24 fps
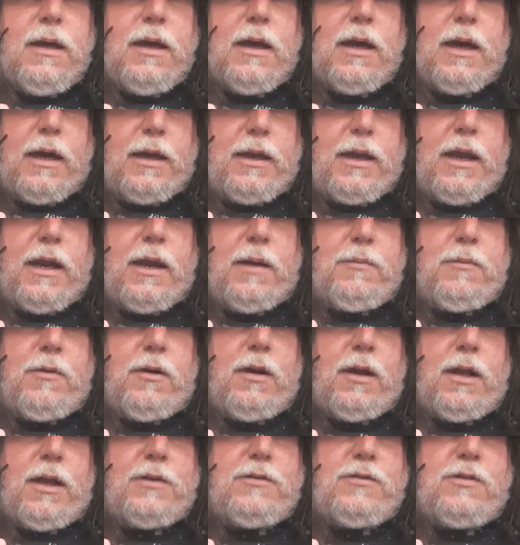And then I'm
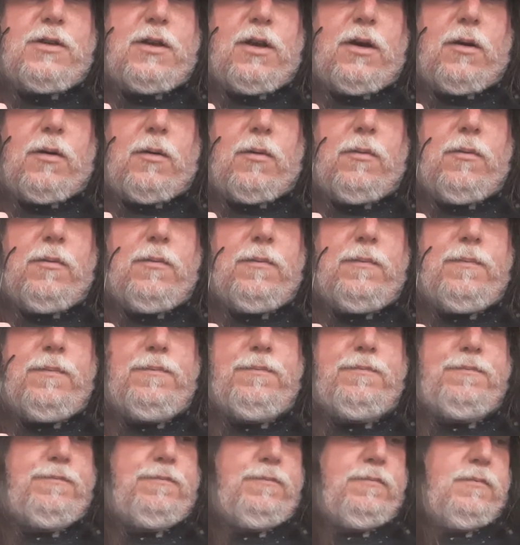going to let you know.
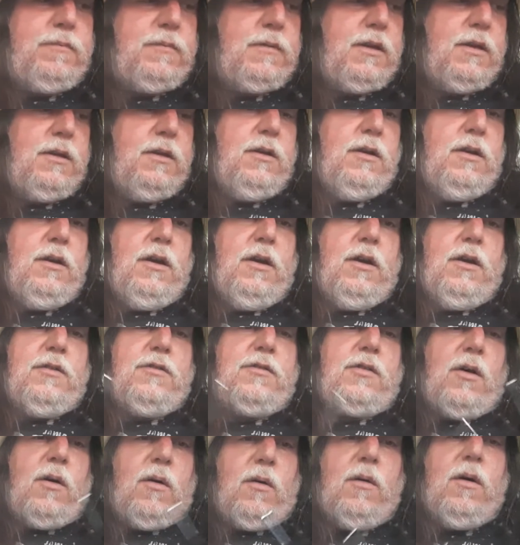
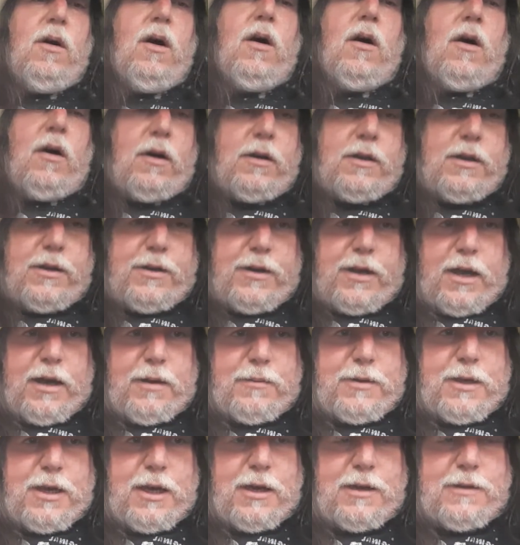So, all you
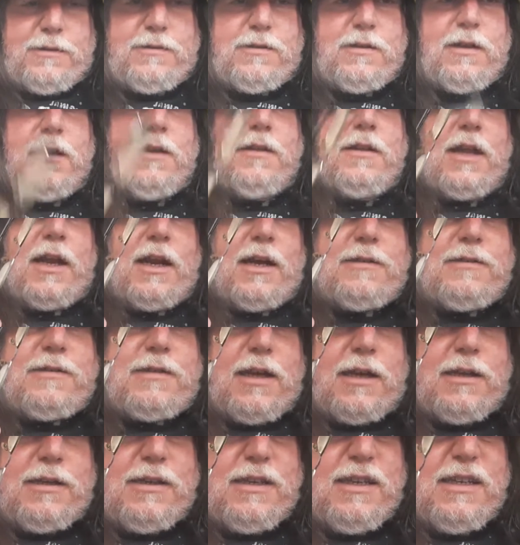damn kids that I
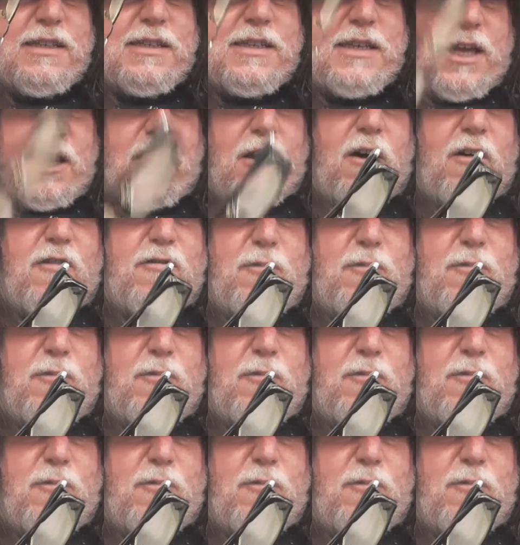said, get off